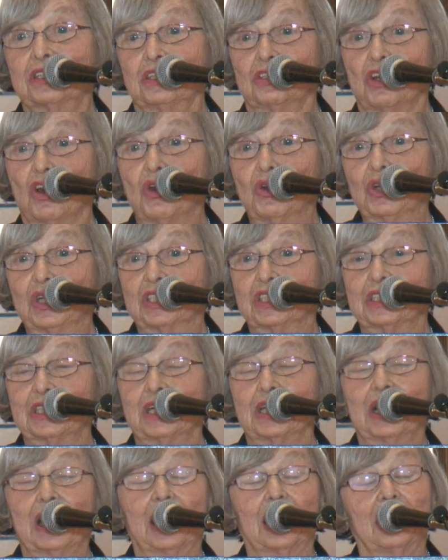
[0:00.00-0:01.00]
have noticed
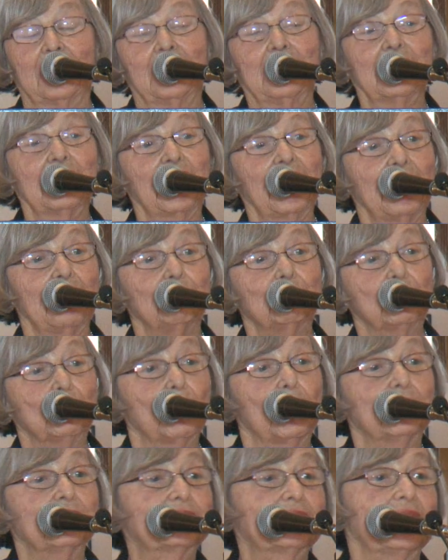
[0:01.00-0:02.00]
it, and he came to
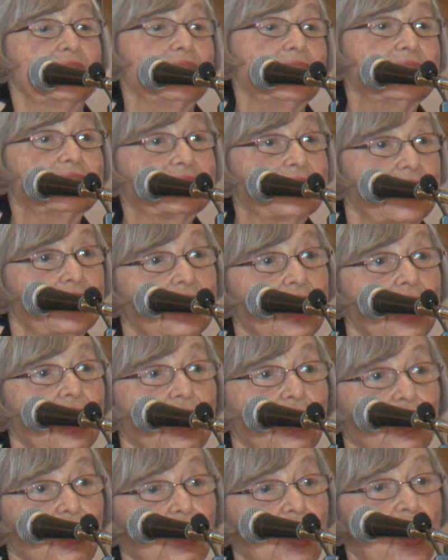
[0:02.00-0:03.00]
us and he said,
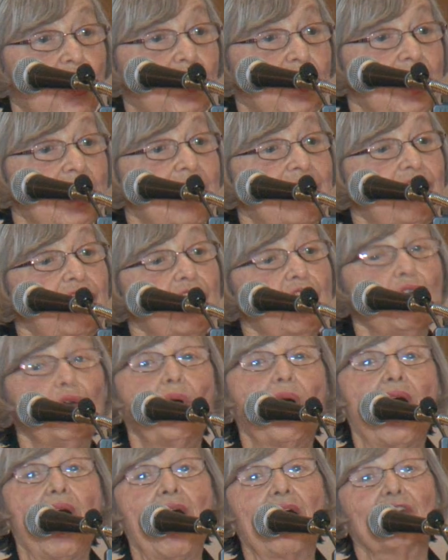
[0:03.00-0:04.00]
you know, if you
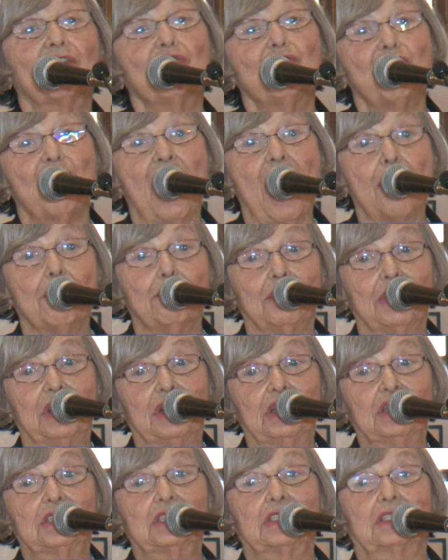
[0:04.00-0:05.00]
are
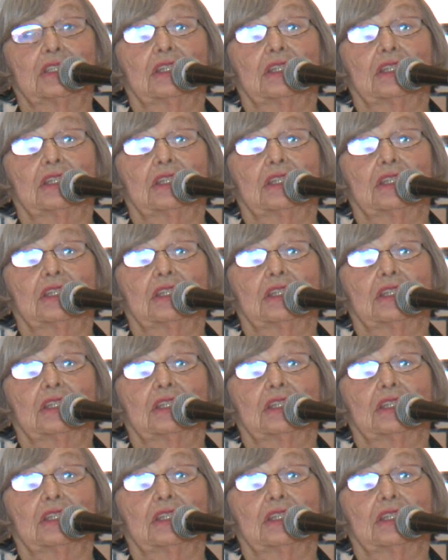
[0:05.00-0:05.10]
families,